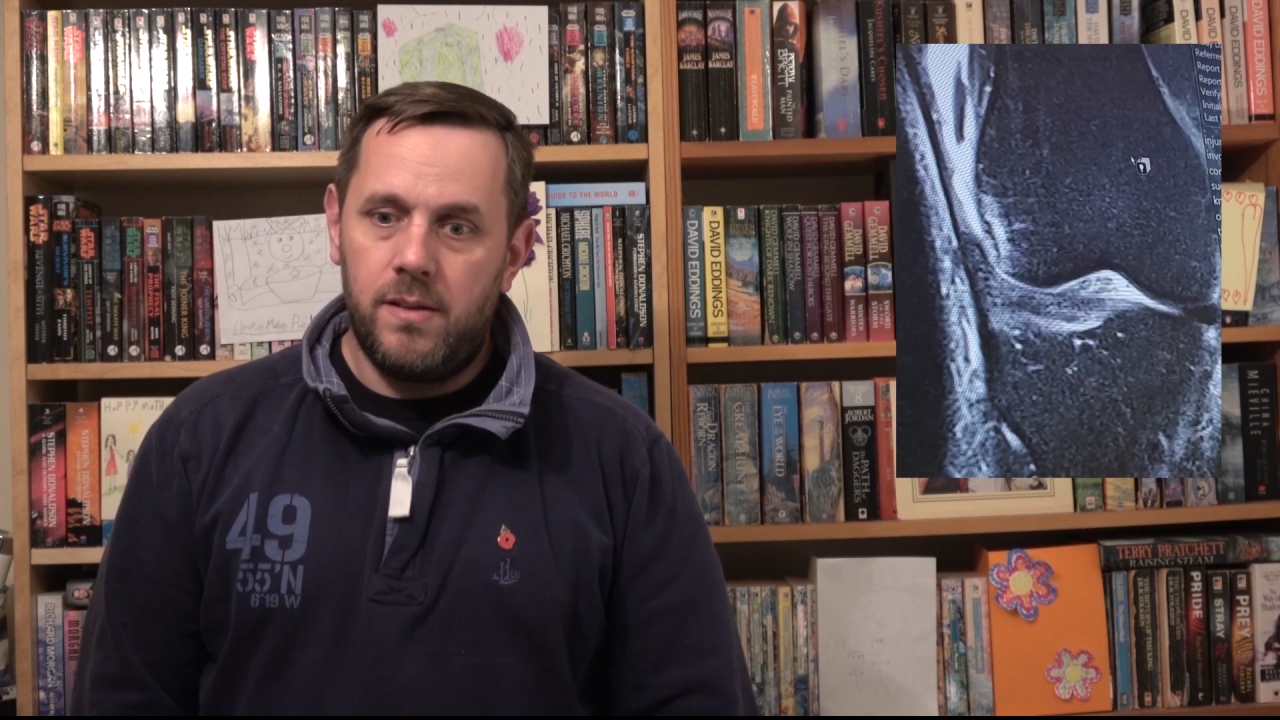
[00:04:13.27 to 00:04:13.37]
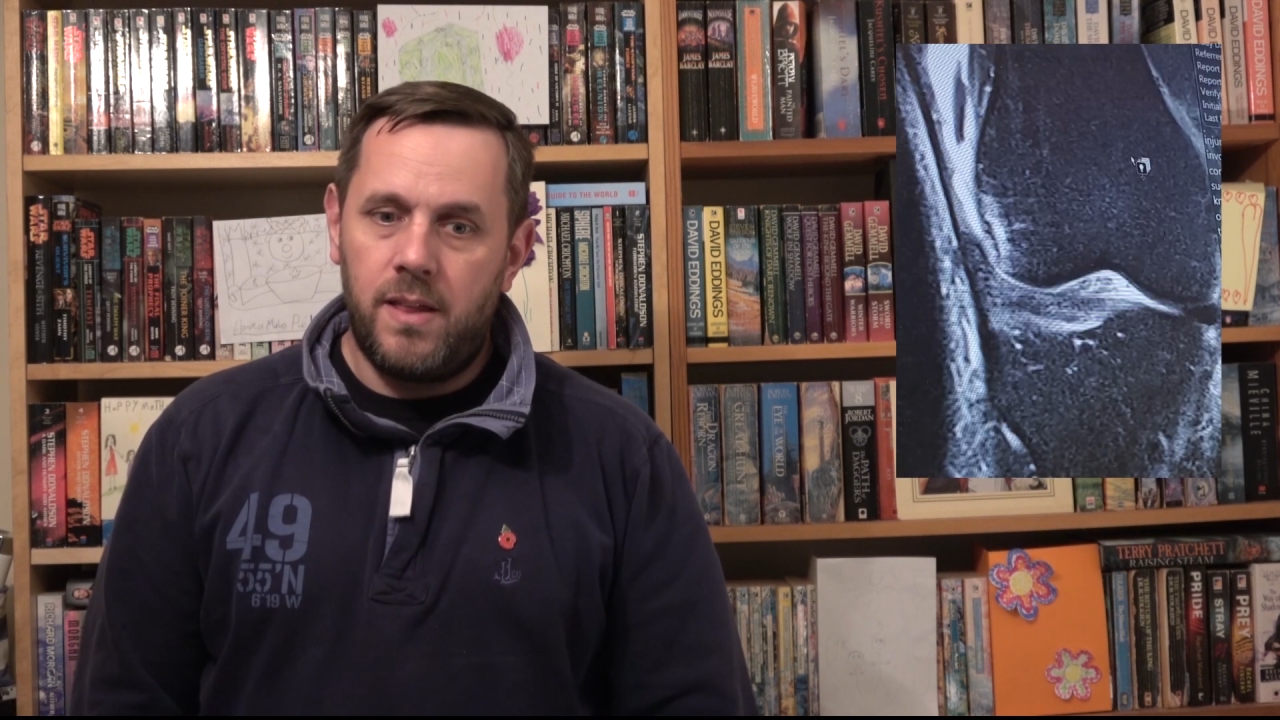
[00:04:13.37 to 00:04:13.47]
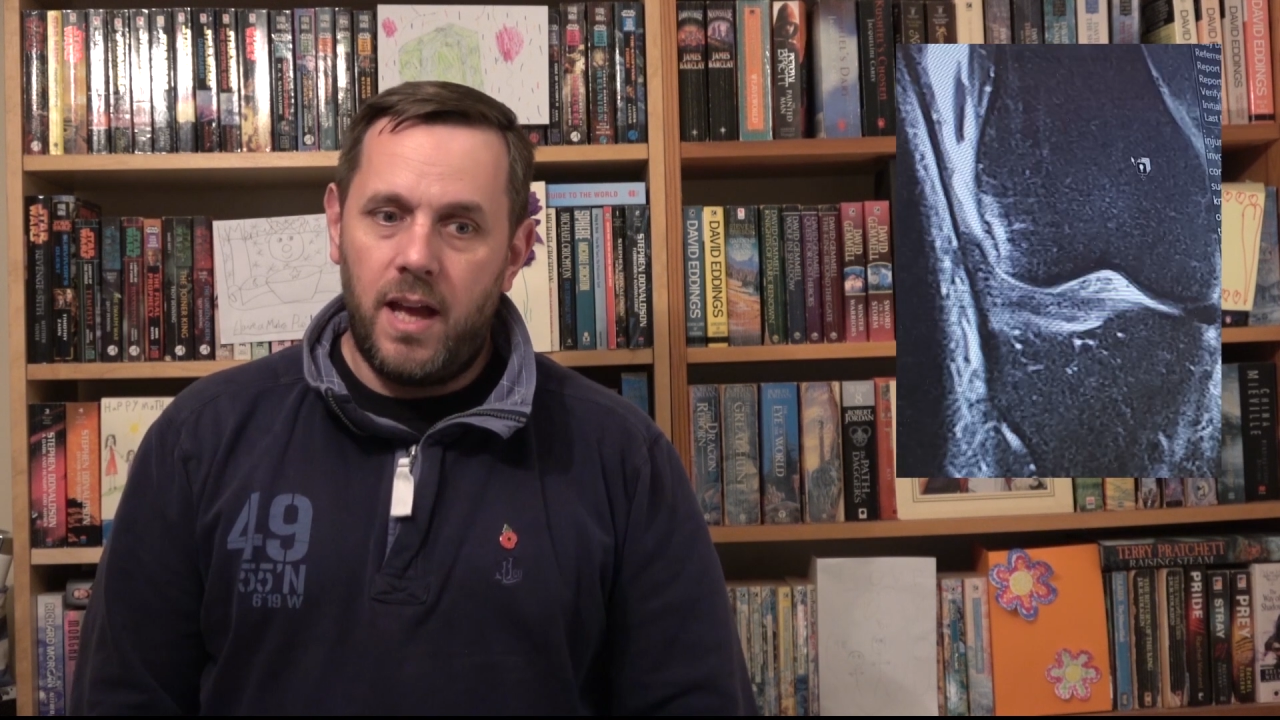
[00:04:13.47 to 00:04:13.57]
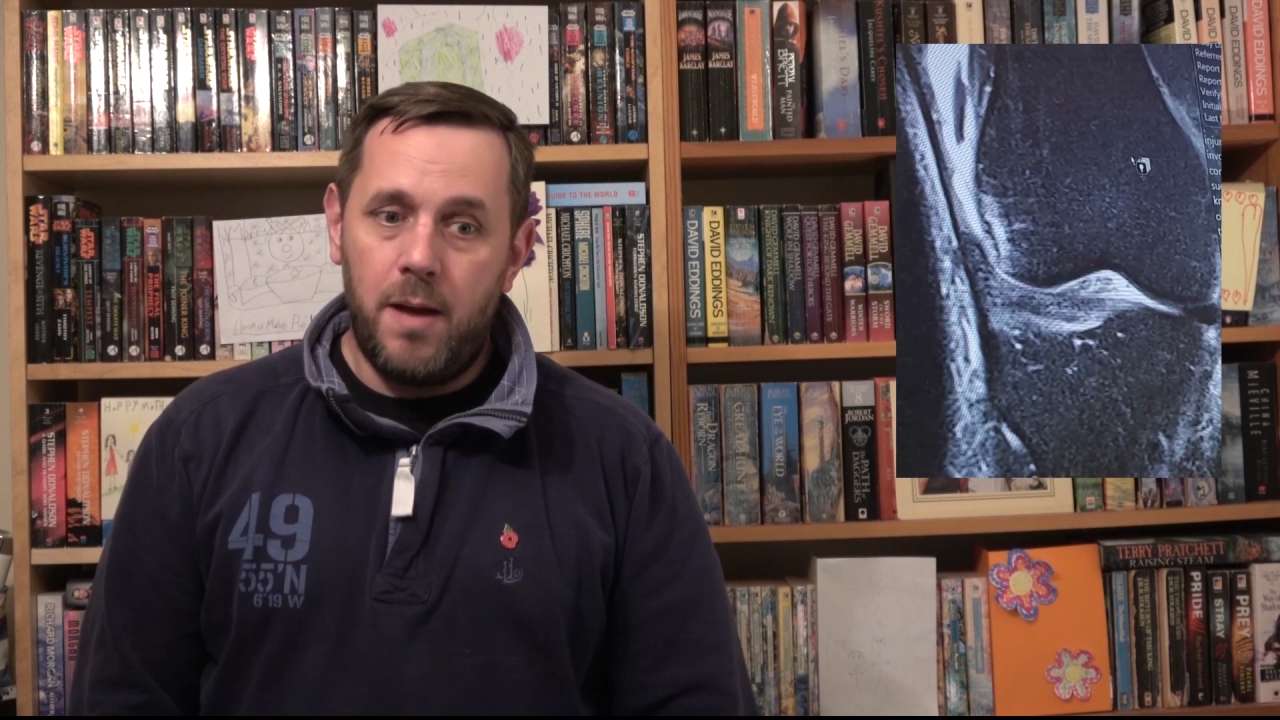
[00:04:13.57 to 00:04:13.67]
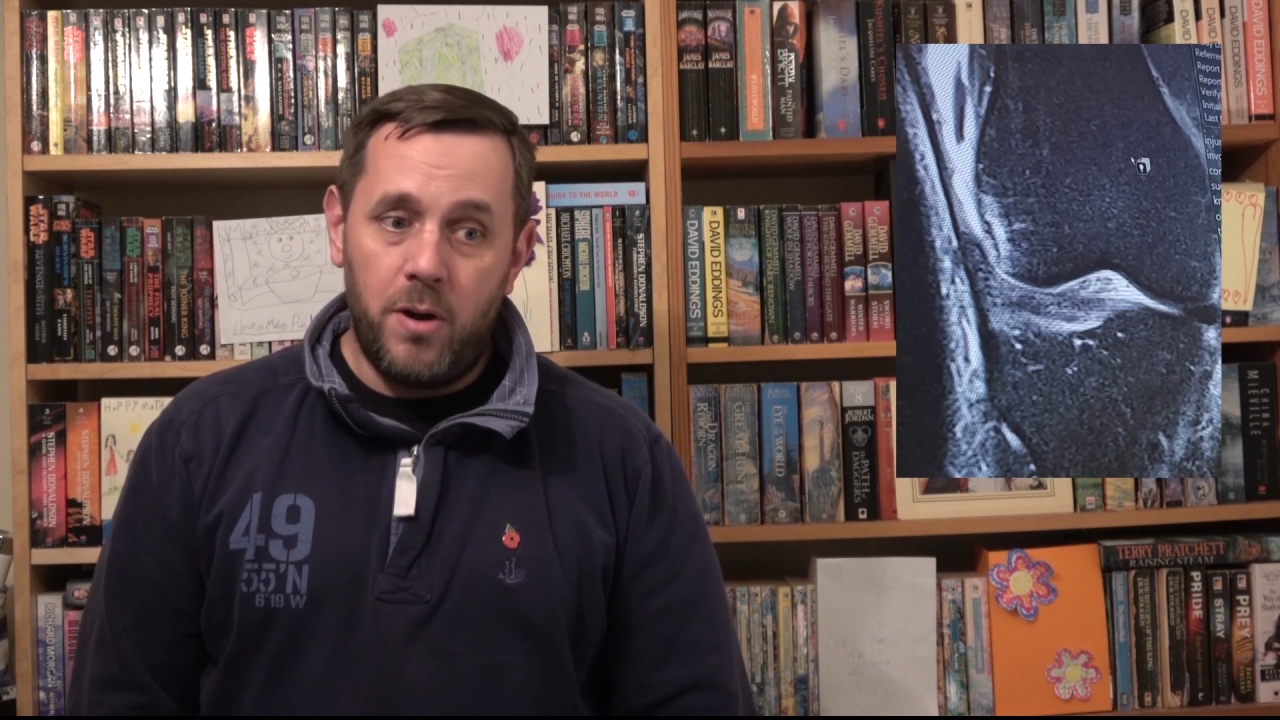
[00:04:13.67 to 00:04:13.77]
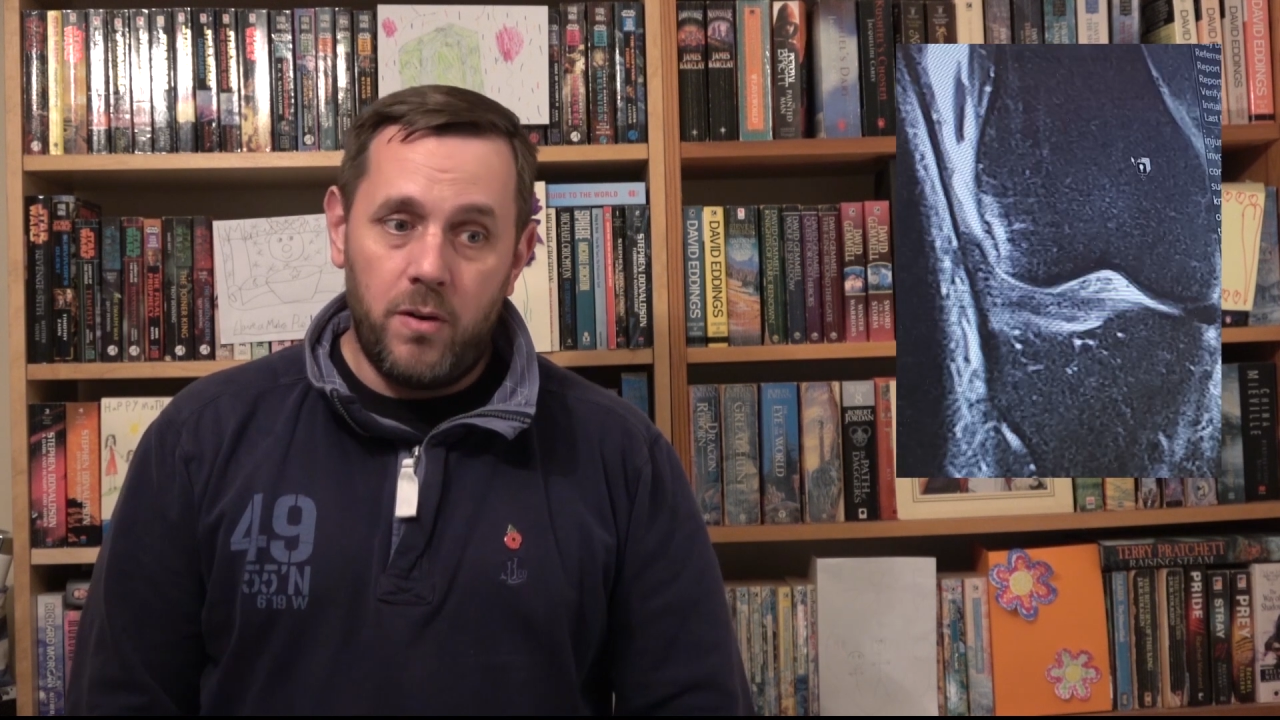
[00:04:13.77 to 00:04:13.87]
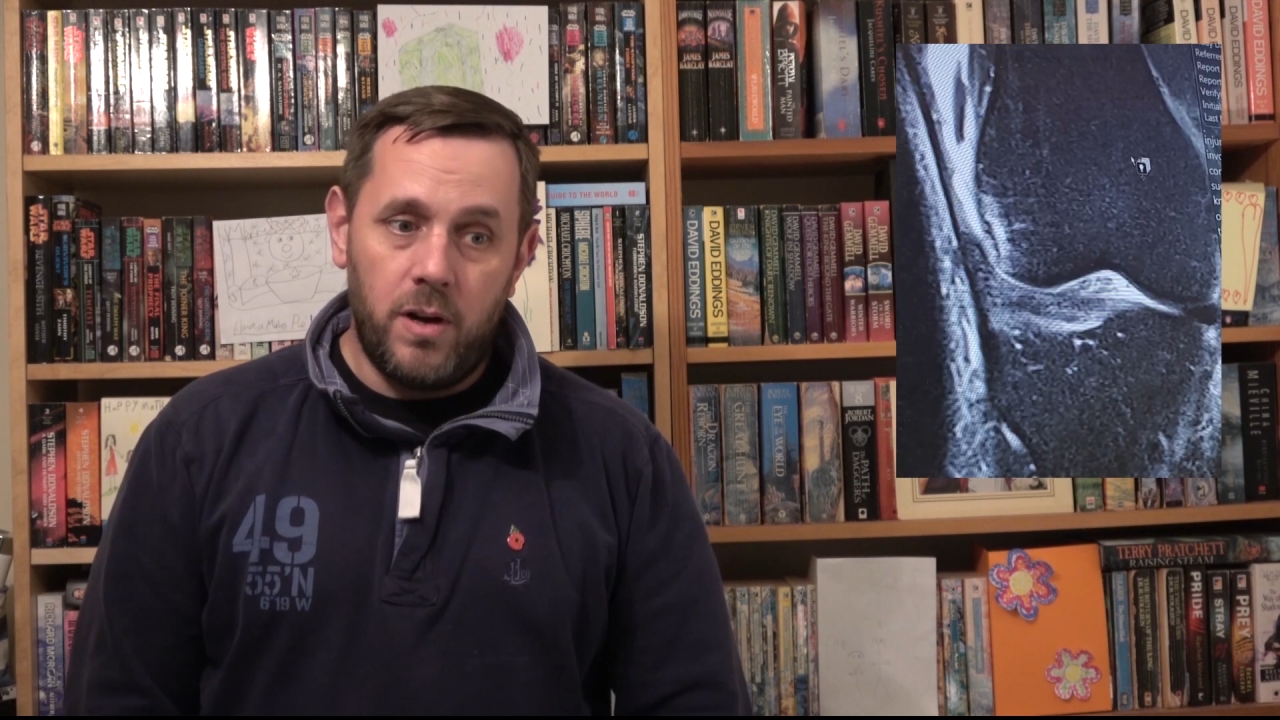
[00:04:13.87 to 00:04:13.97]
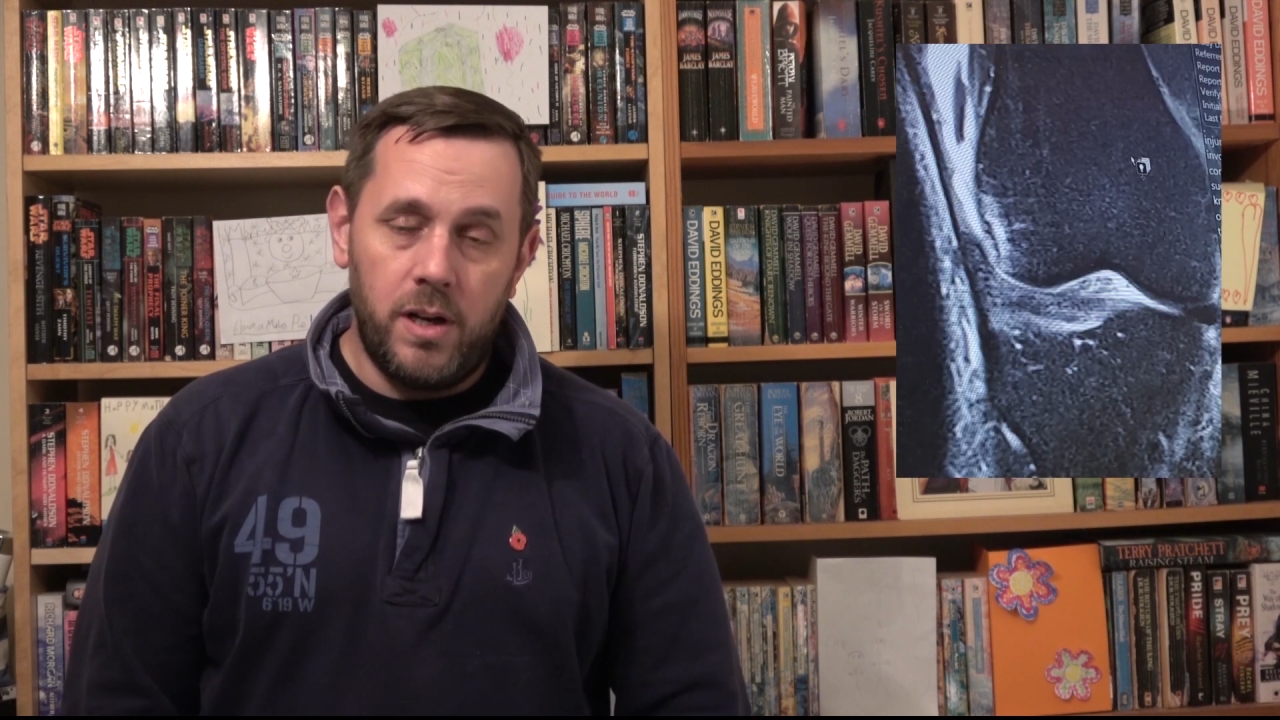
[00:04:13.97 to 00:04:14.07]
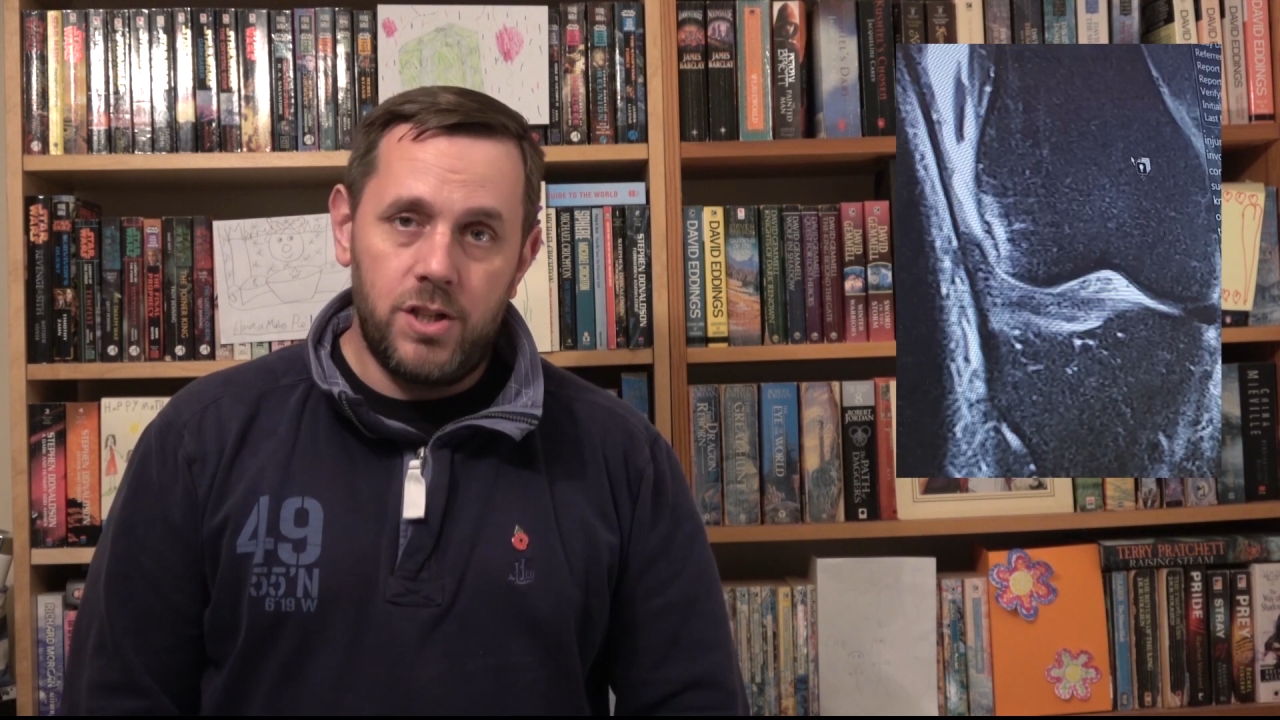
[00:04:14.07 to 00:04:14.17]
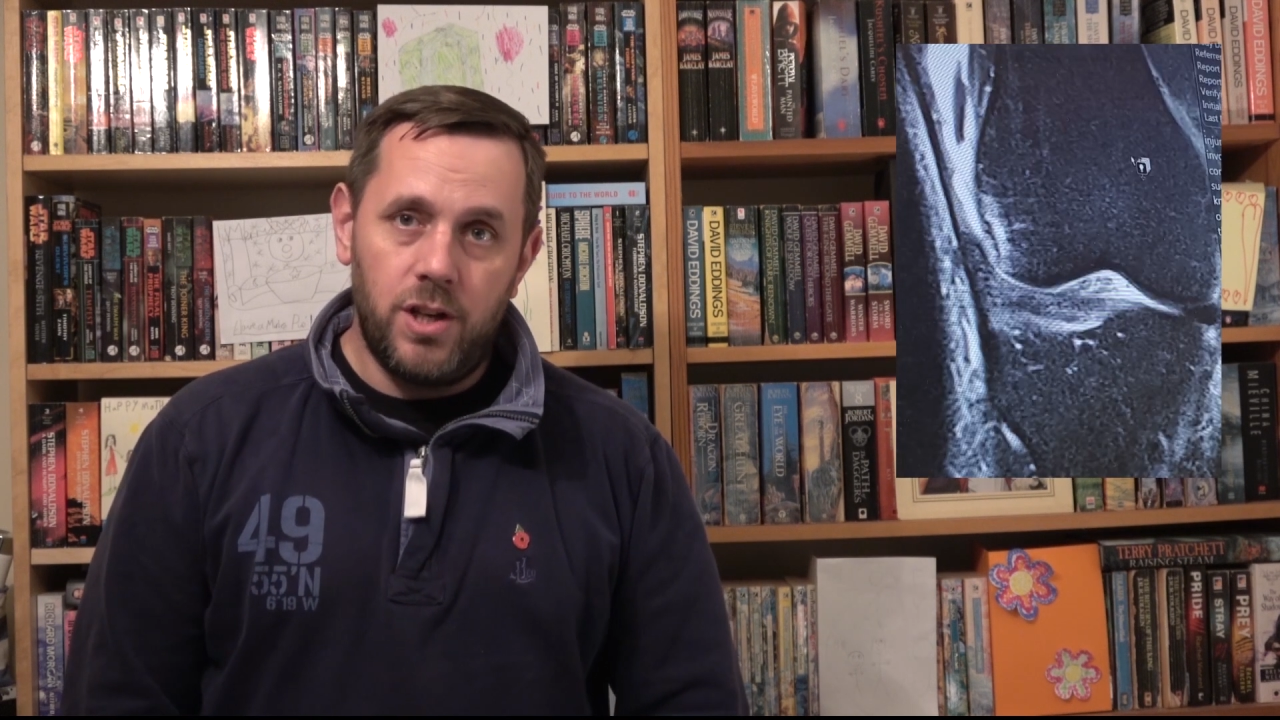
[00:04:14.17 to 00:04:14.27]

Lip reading: the MRI